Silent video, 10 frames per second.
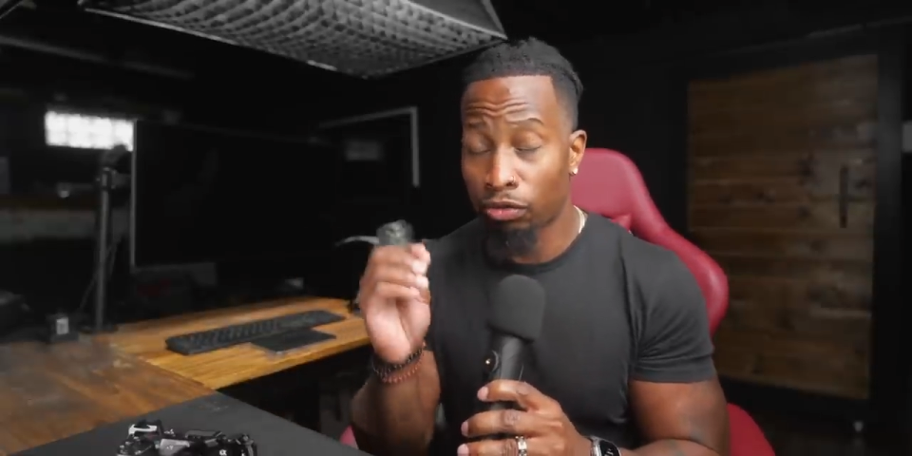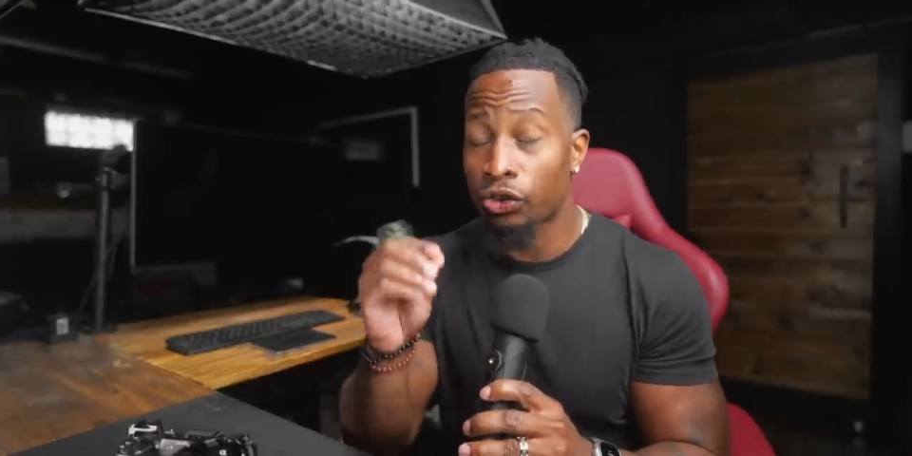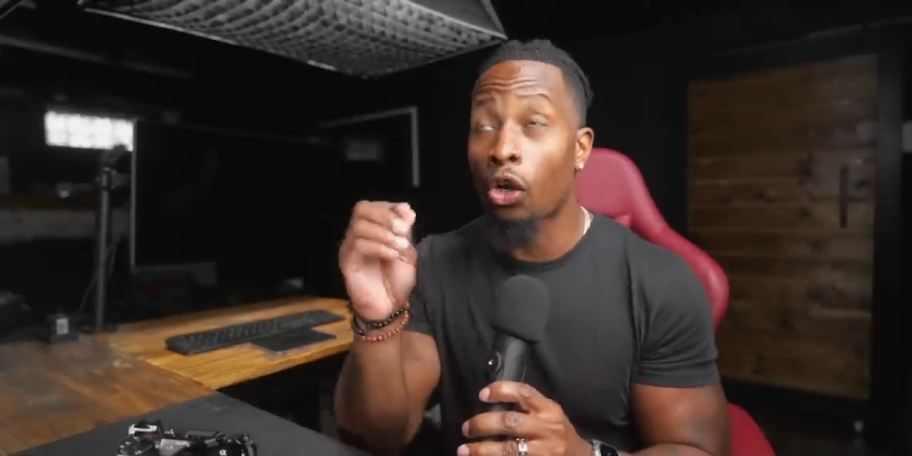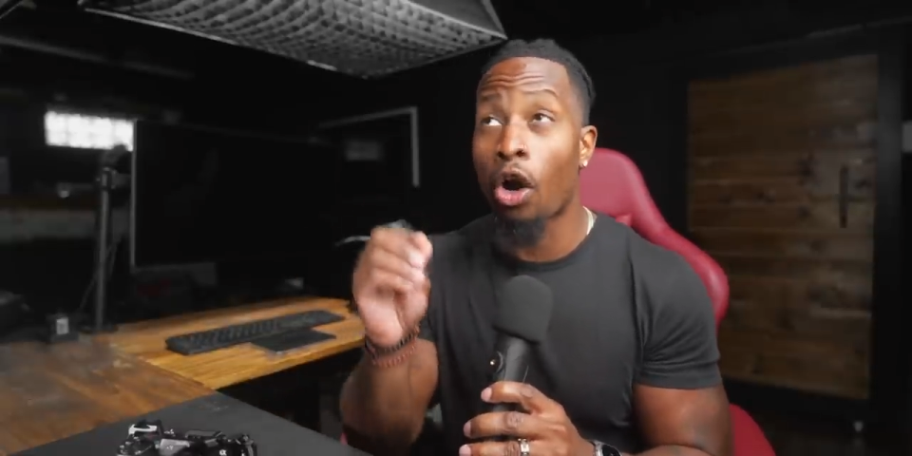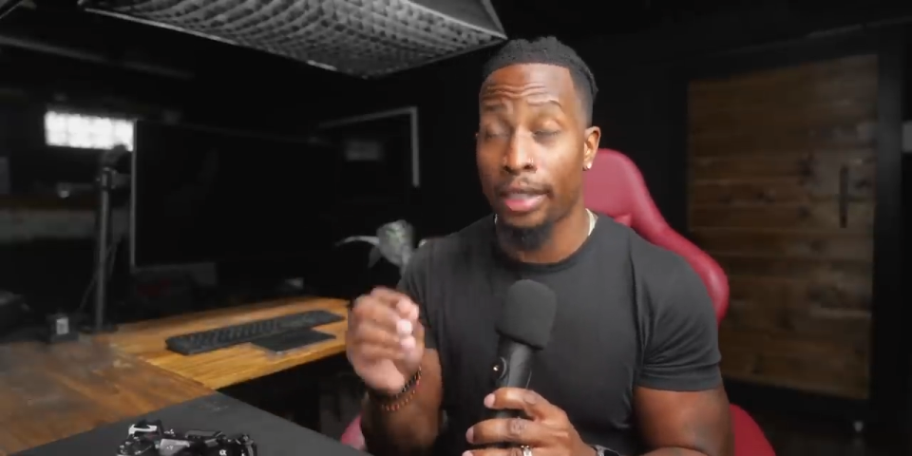
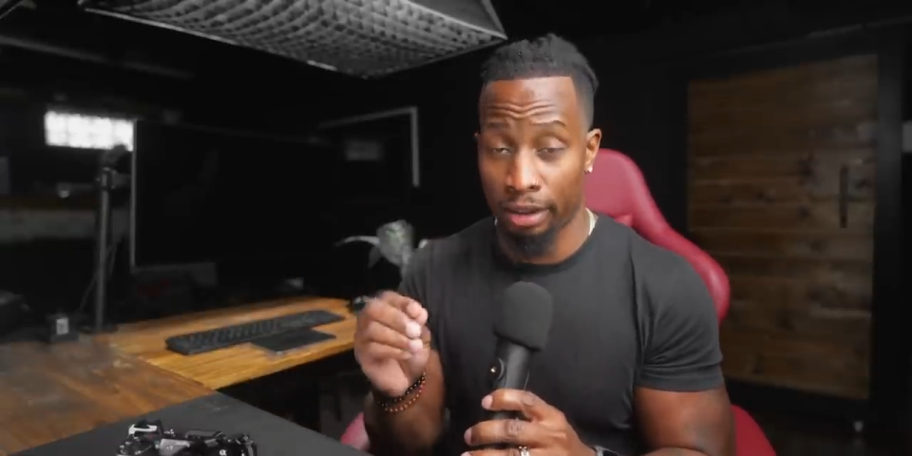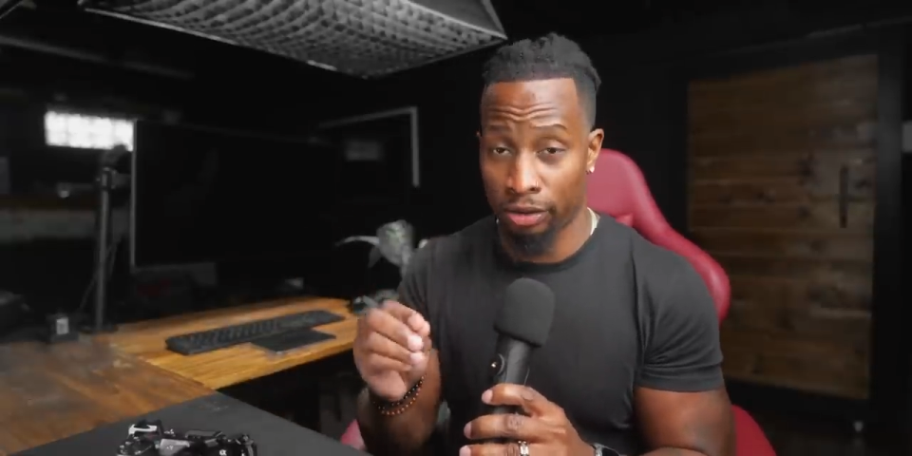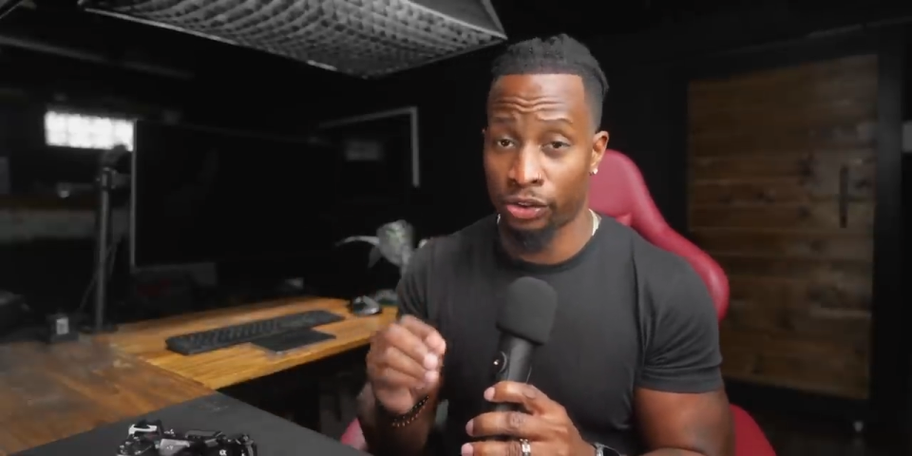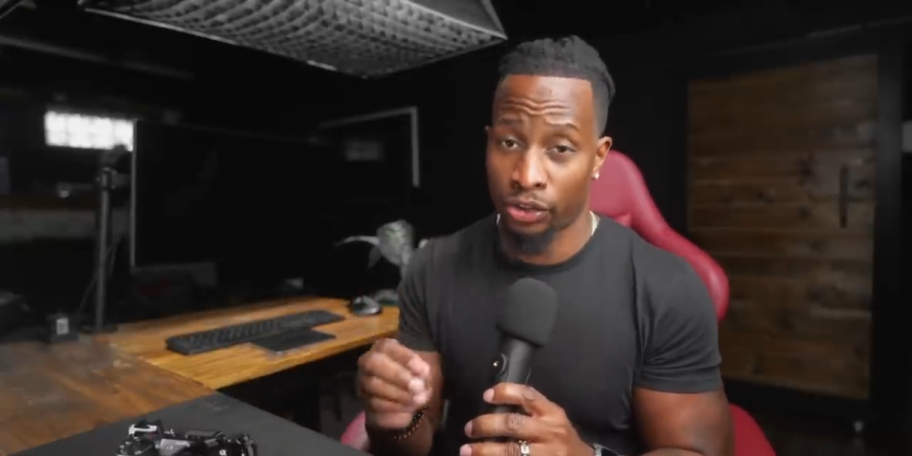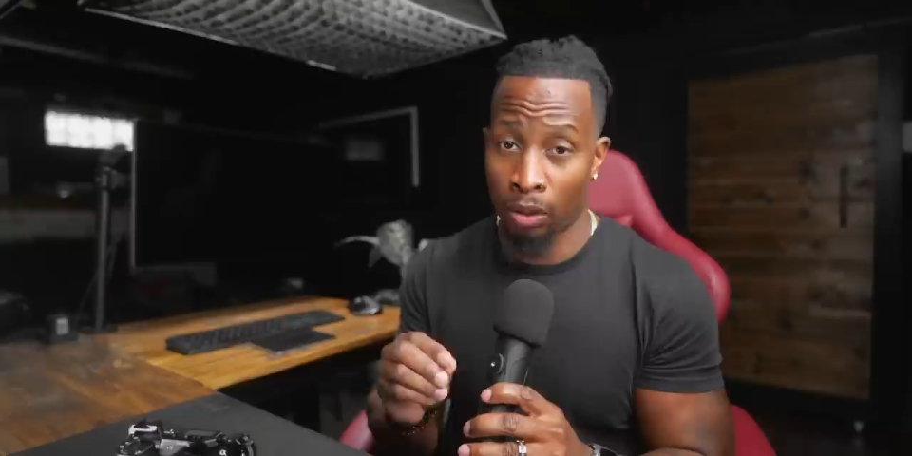starting
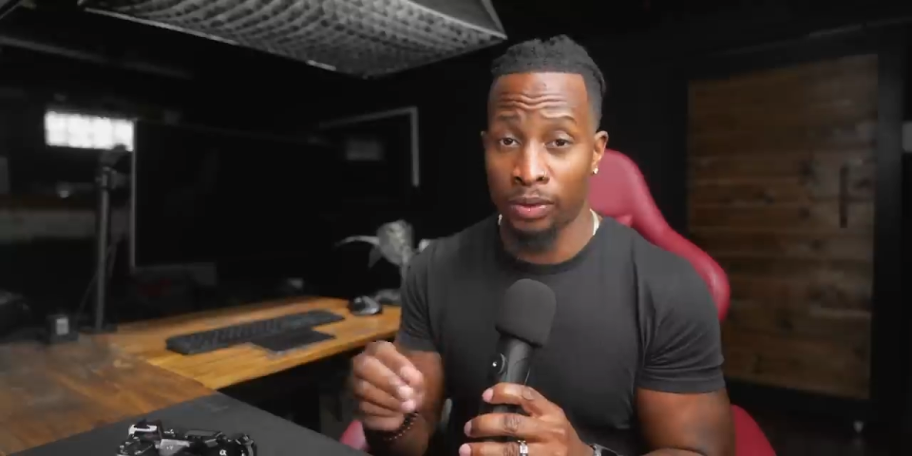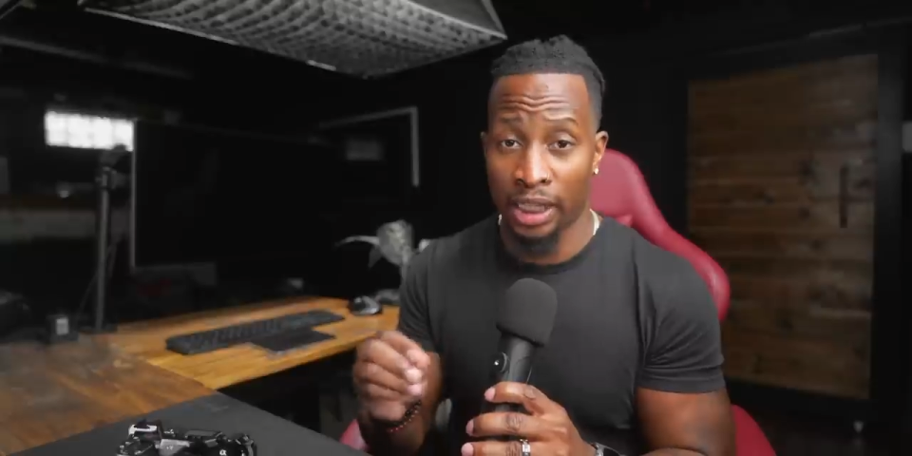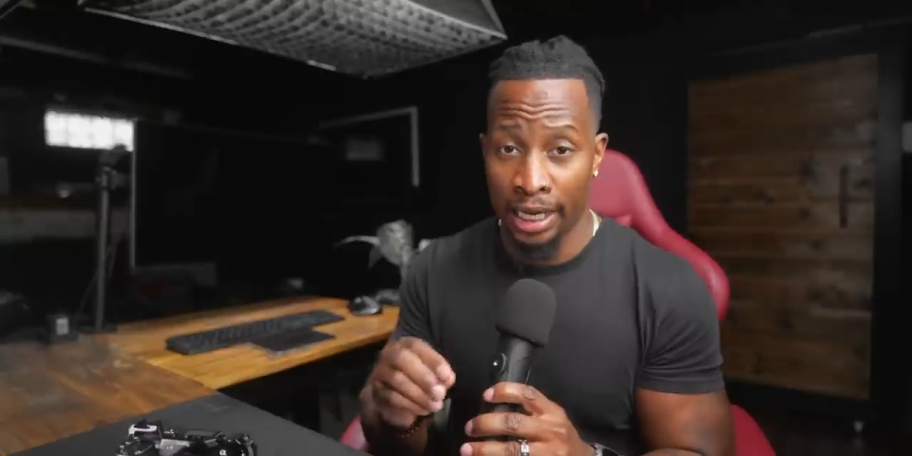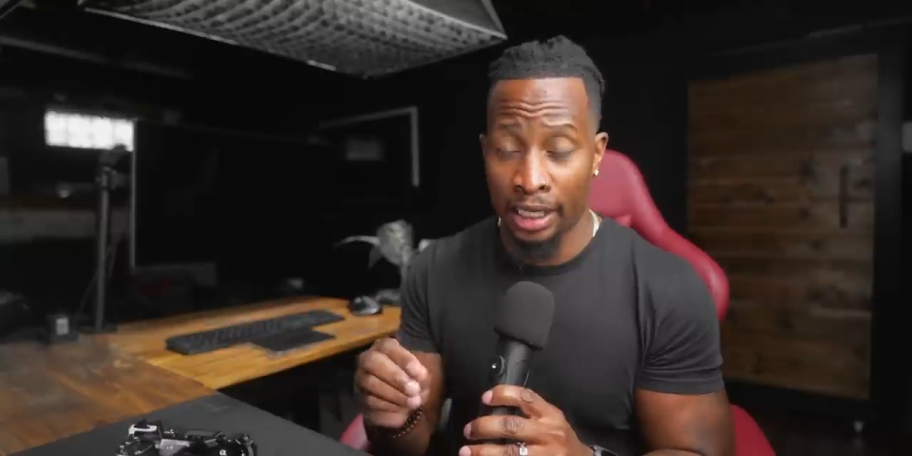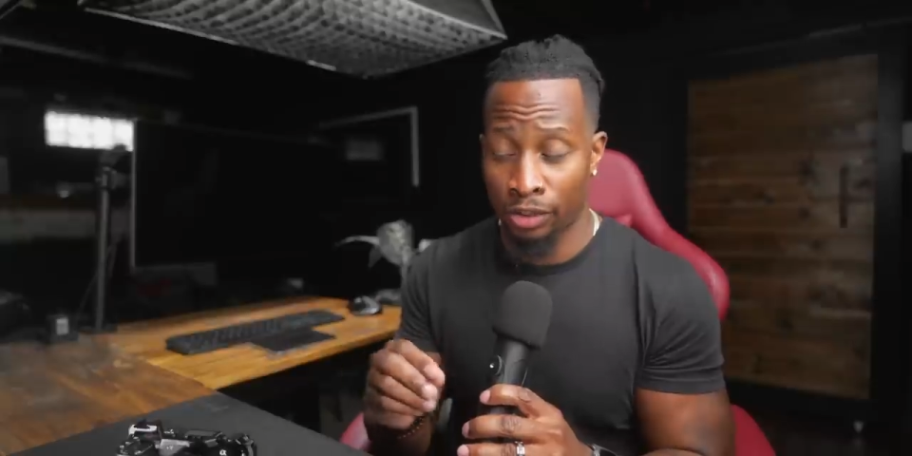to show its
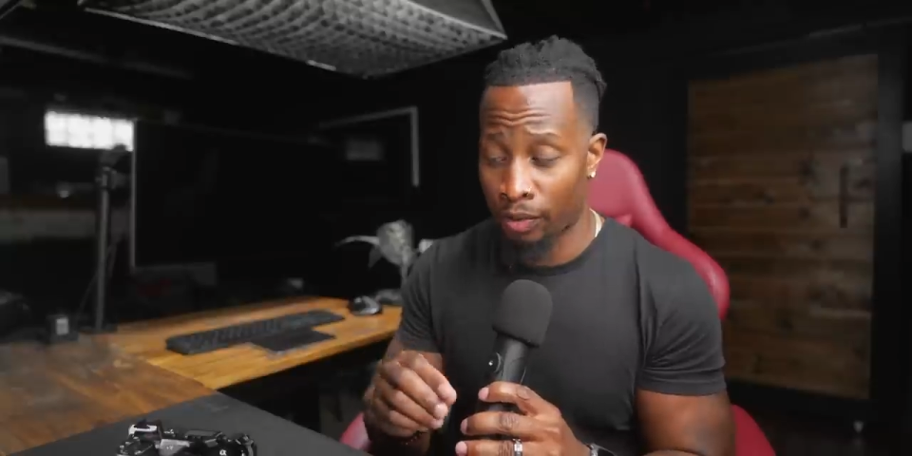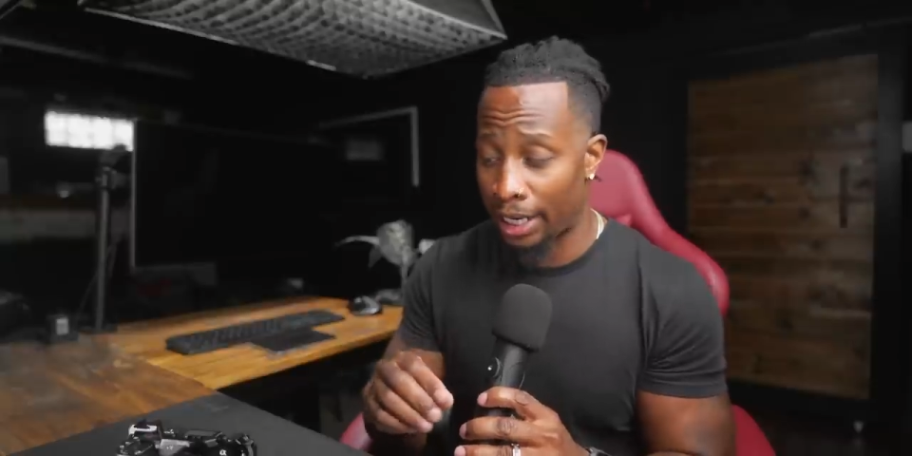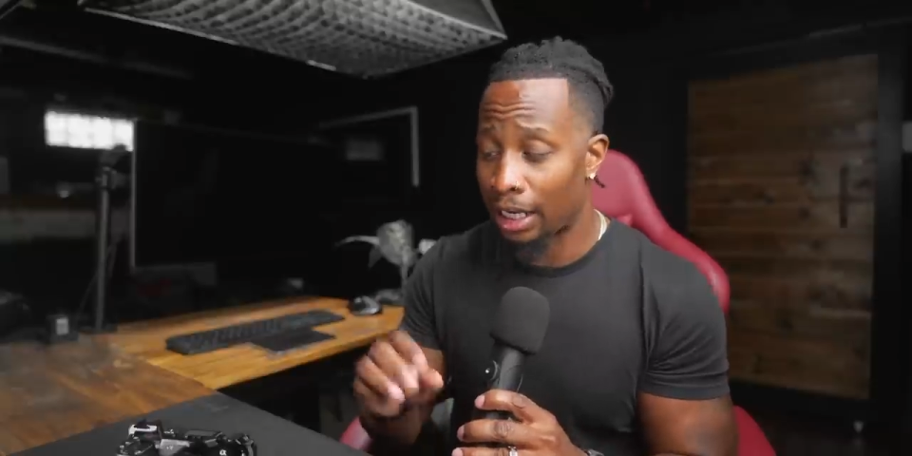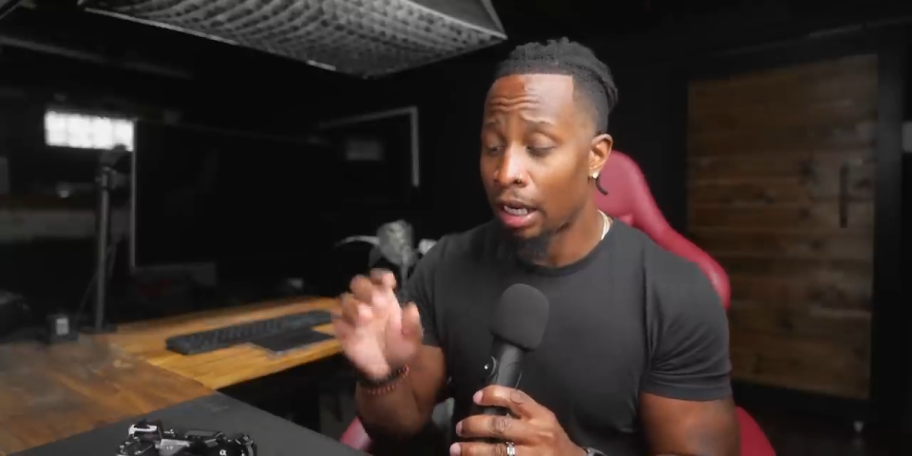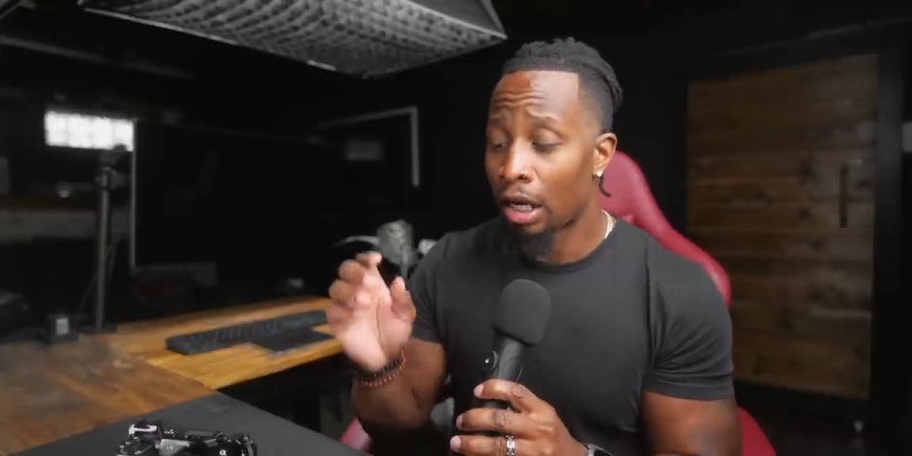age, right?